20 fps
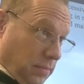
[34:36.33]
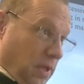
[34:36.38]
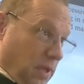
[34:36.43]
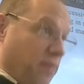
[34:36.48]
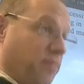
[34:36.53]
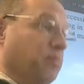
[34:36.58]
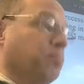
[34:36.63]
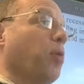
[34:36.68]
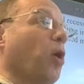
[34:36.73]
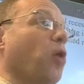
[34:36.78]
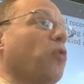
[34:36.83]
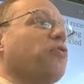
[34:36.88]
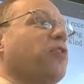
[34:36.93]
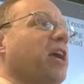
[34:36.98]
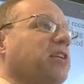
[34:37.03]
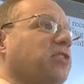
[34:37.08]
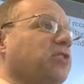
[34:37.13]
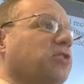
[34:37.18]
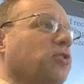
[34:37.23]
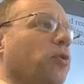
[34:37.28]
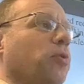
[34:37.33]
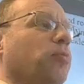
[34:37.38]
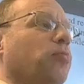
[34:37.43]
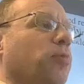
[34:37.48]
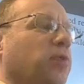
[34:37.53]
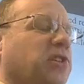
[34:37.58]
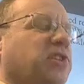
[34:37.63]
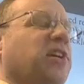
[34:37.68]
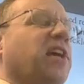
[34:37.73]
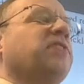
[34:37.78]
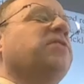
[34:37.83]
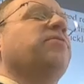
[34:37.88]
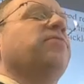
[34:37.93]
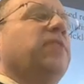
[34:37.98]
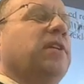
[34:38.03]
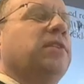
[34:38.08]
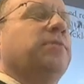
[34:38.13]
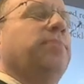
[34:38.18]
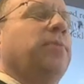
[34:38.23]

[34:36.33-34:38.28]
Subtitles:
If both X's are recessive, then it's